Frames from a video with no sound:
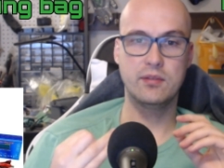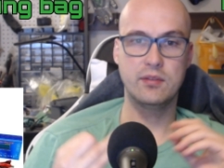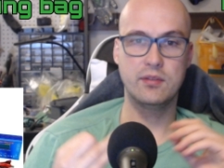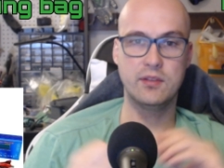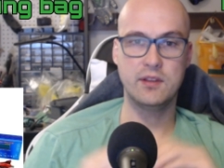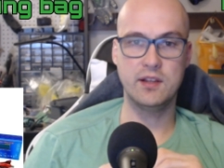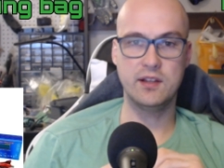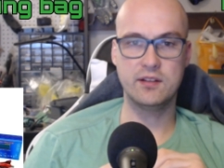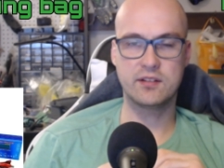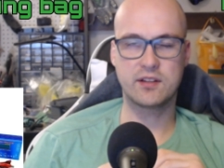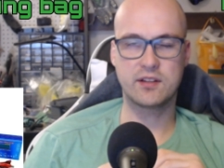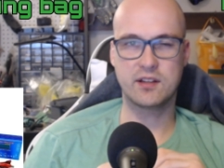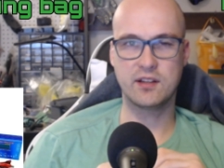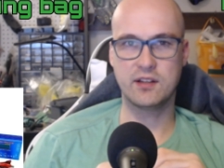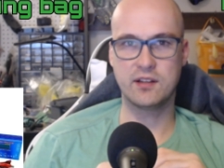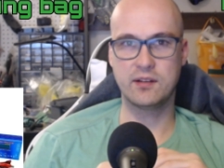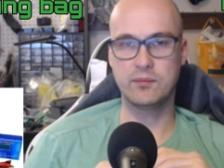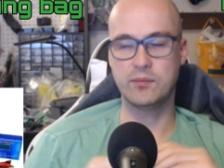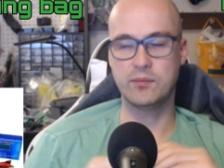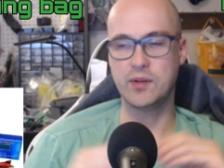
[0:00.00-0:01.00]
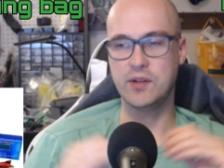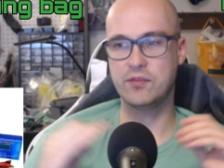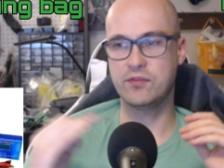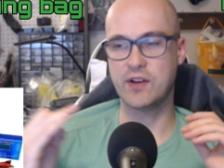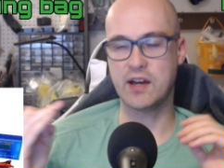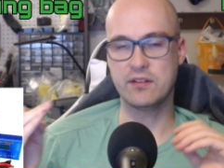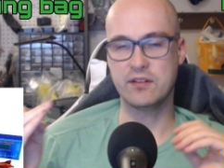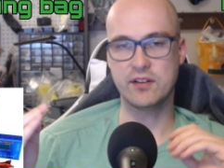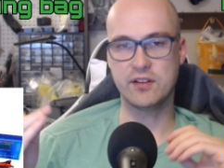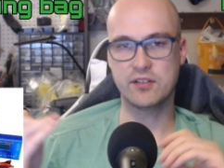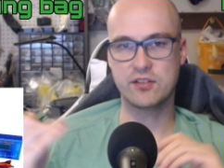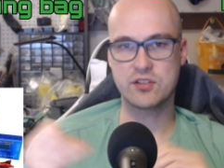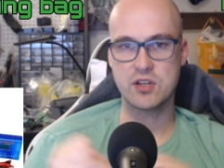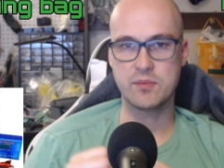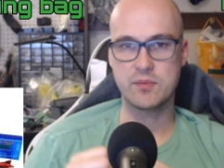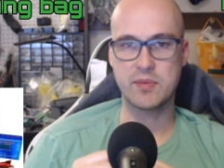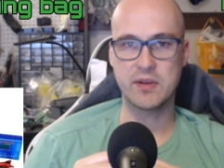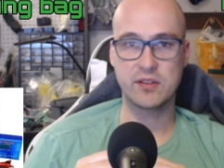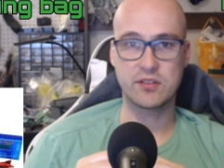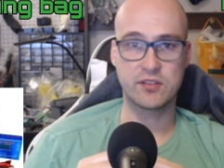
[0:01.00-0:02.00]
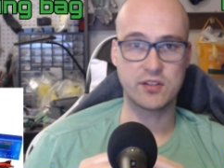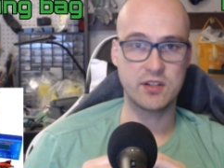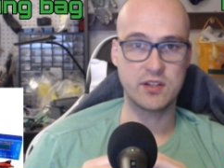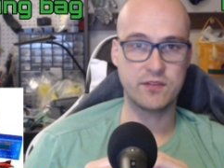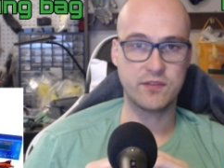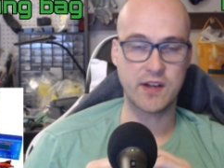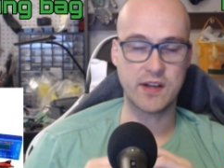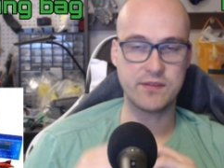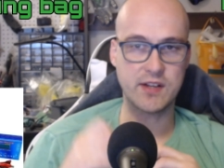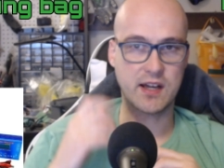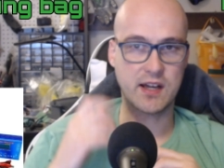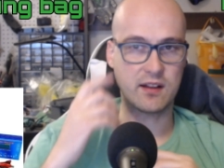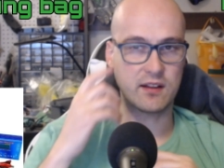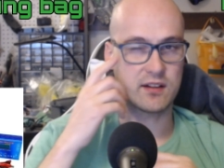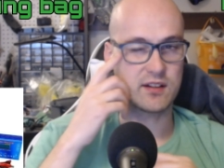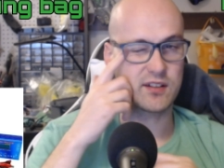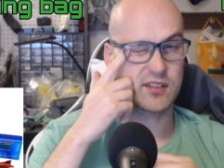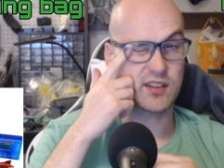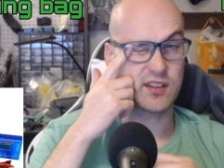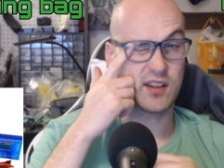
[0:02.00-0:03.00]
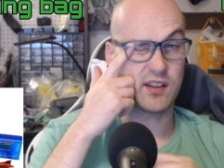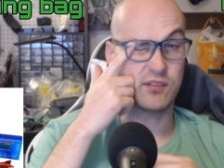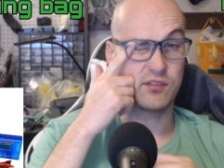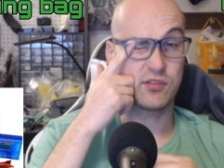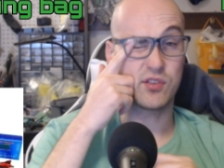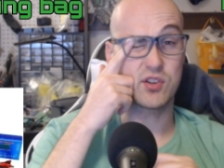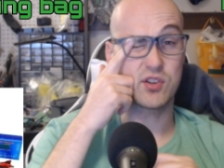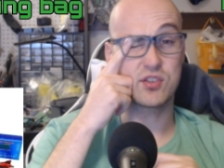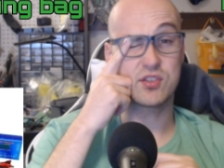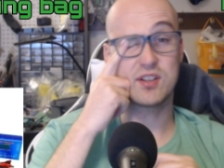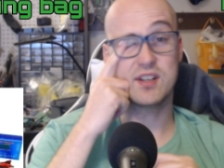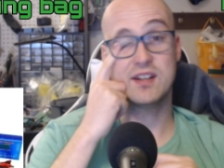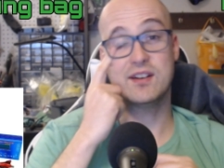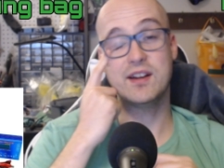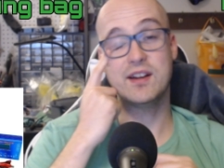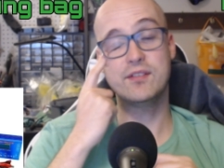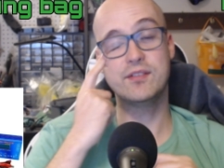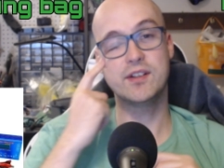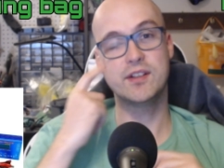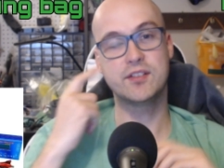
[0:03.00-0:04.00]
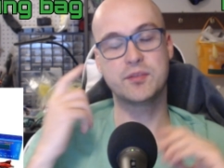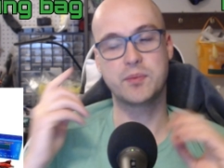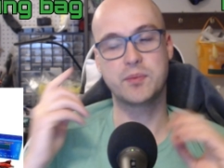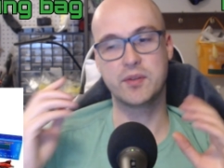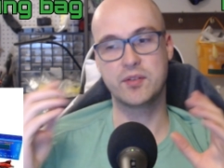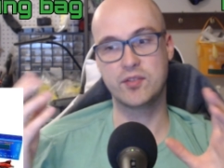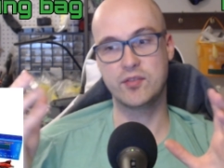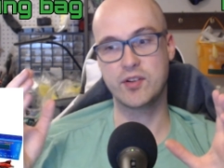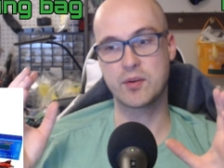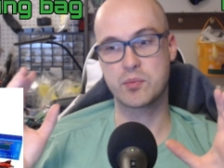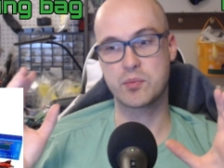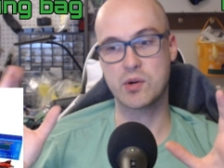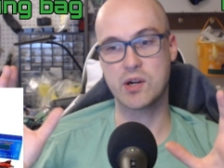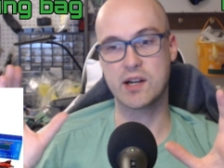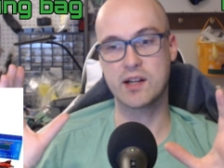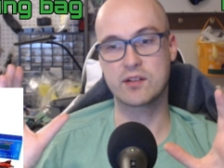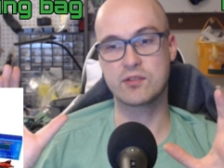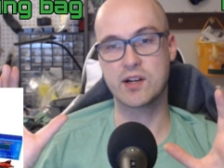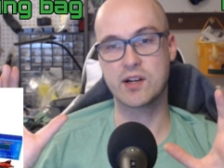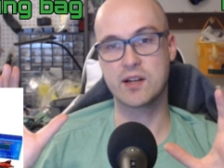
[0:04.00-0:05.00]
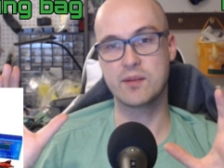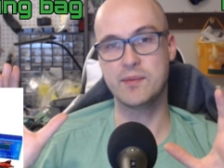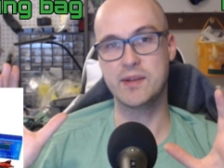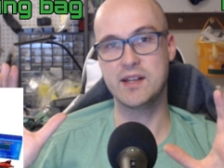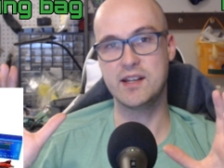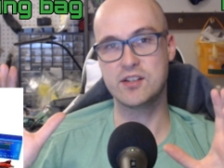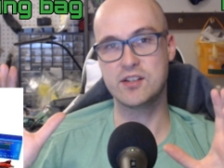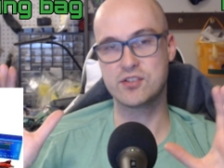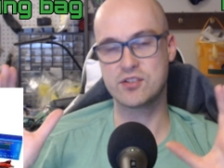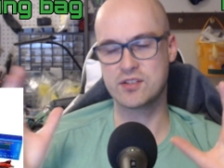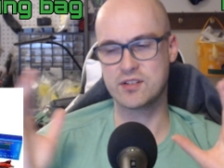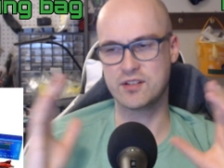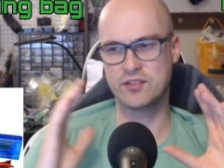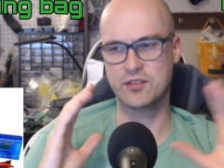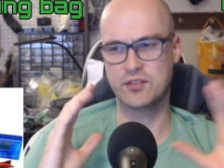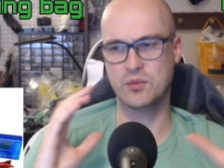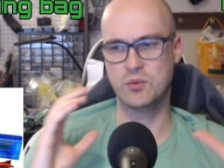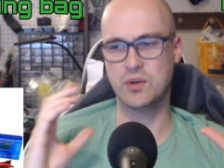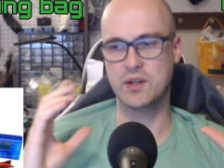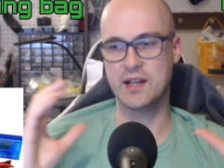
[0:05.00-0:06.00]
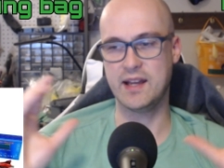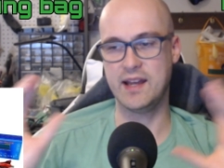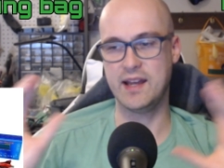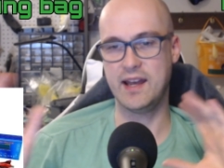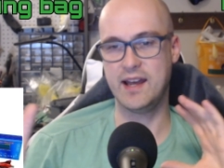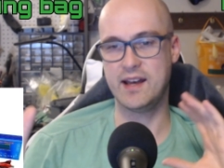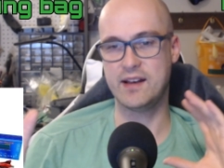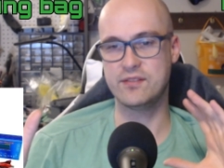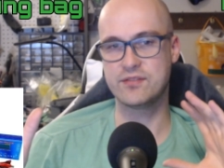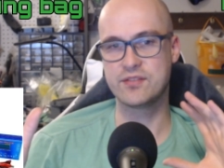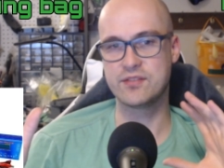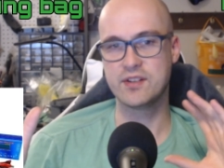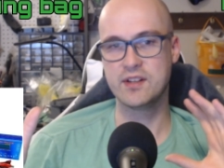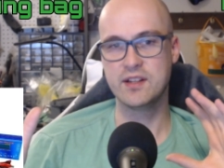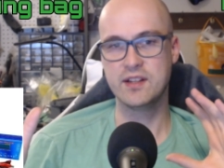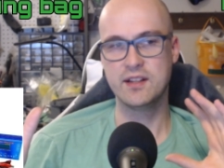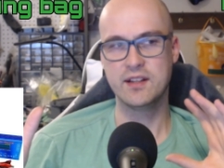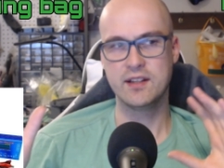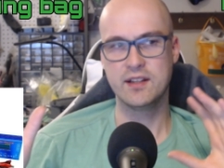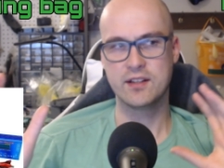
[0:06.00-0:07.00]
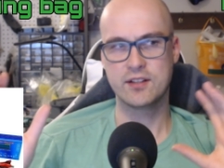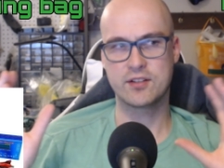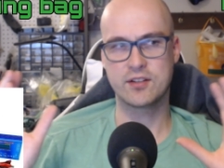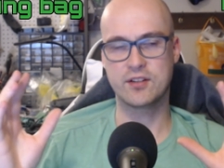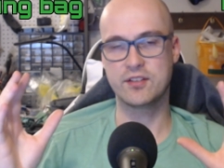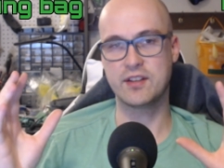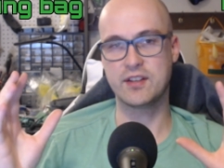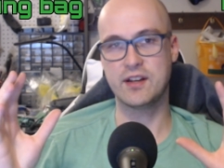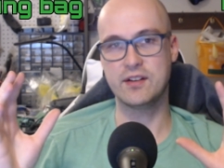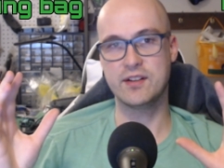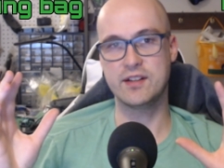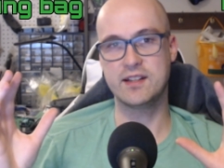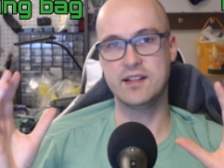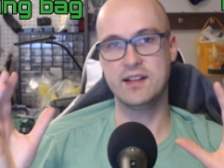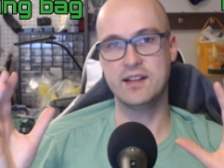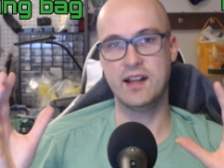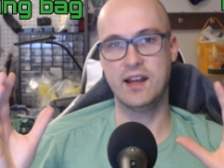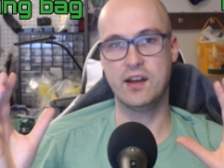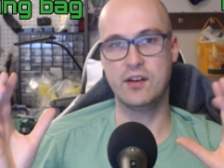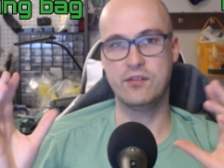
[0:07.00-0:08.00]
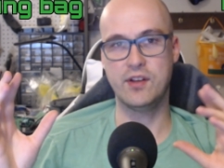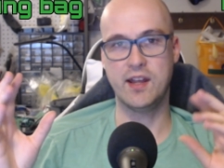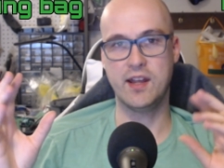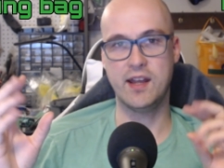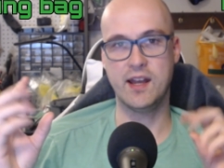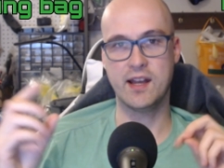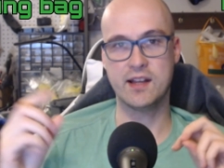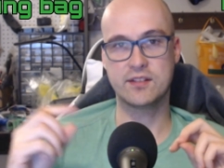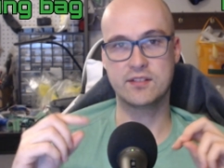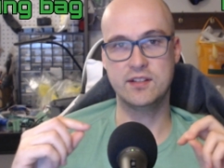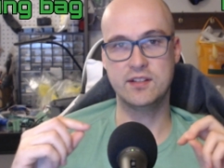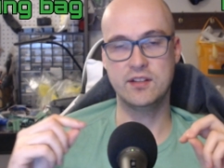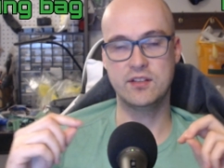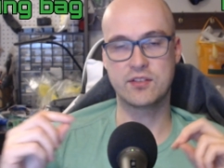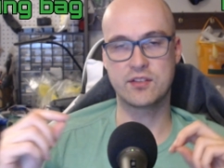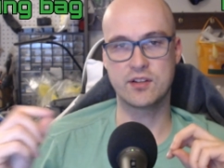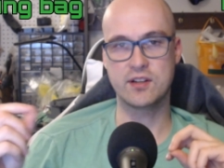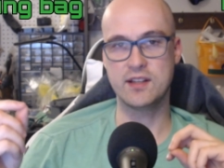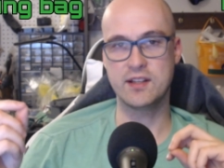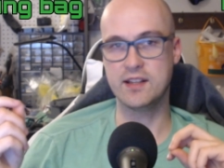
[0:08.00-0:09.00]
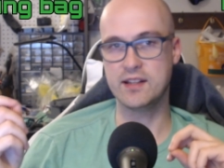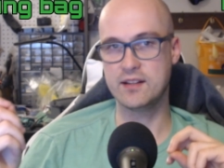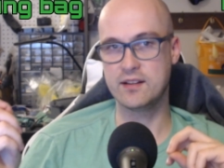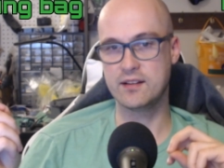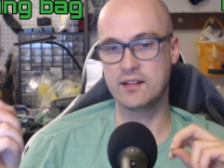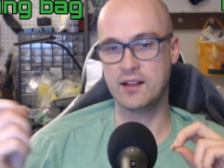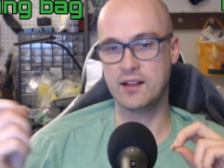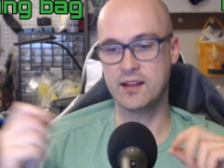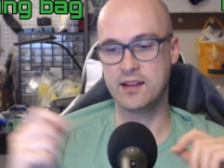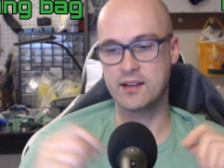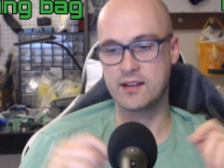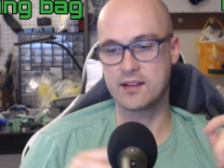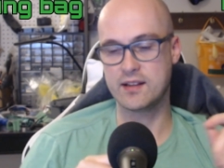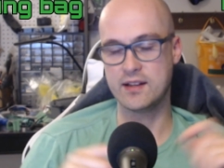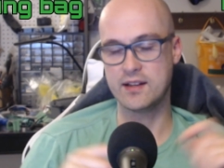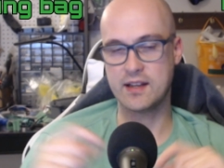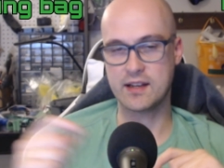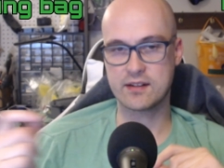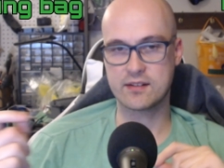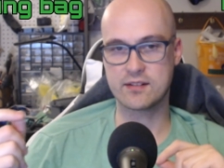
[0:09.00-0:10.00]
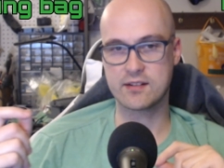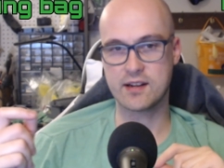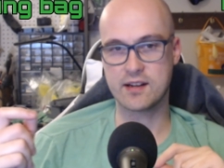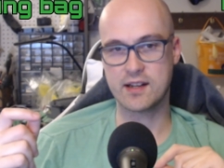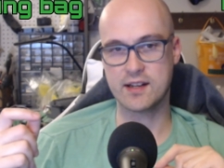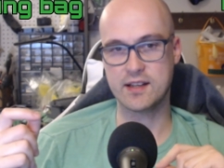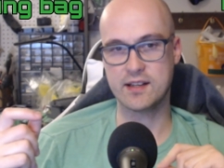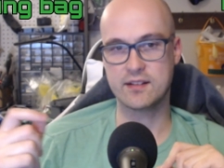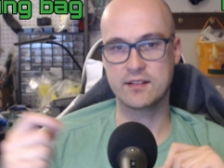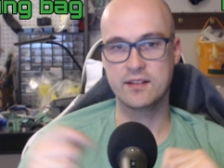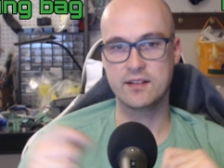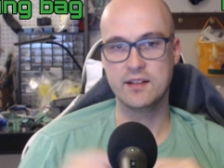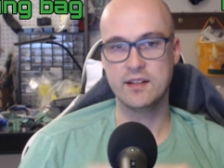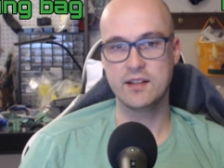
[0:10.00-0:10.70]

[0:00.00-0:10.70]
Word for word: These can be found as cheap as $35. Unfortunately, I don't have a specific product recommendation because the one I have turns out it didn't have a XT30 like connector on it,